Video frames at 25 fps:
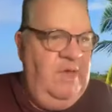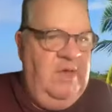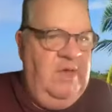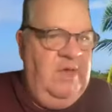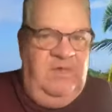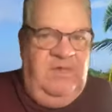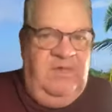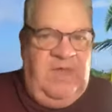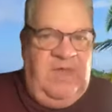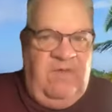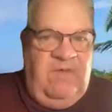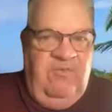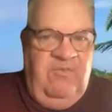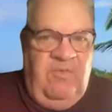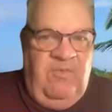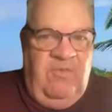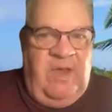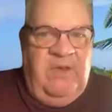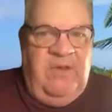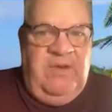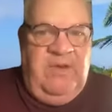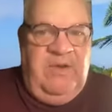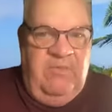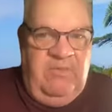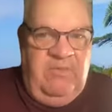they
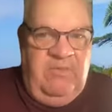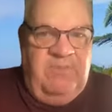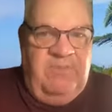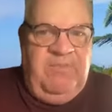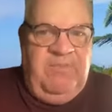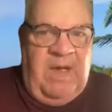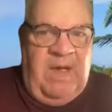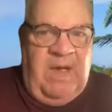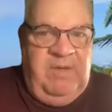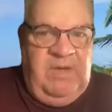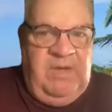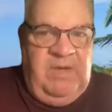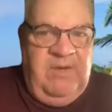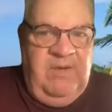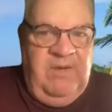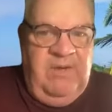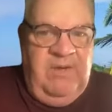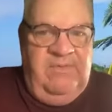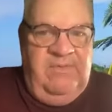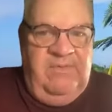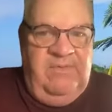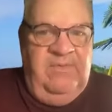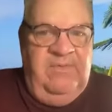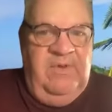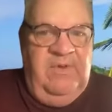run the
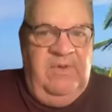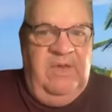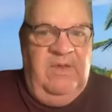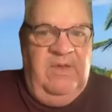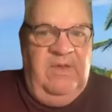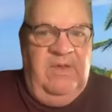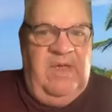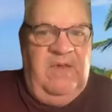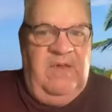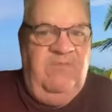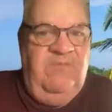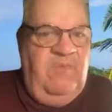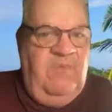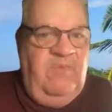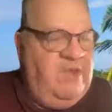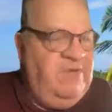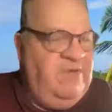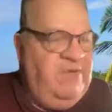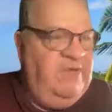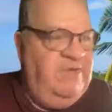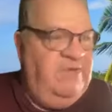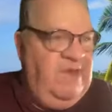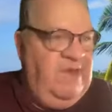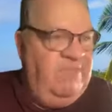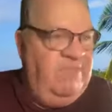Republicans, they run
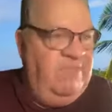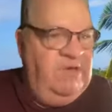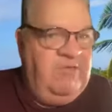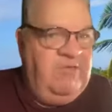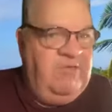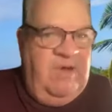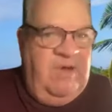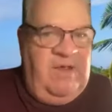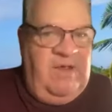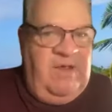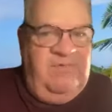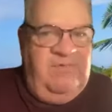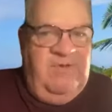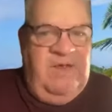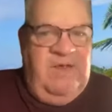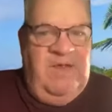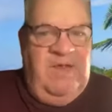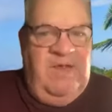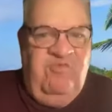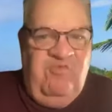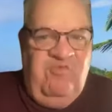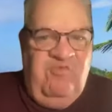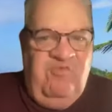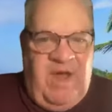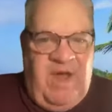the Democrats, and they
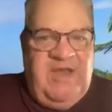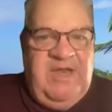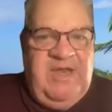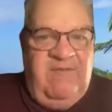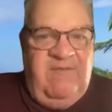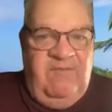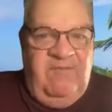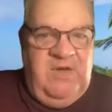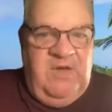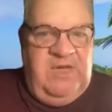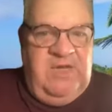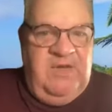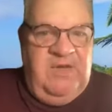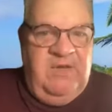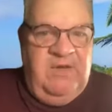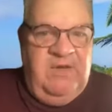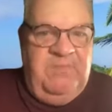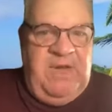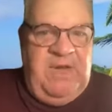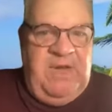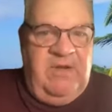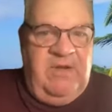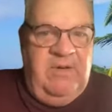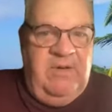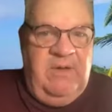run every
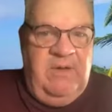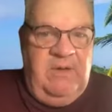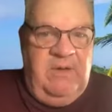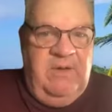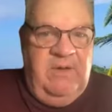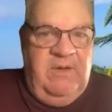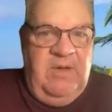independent.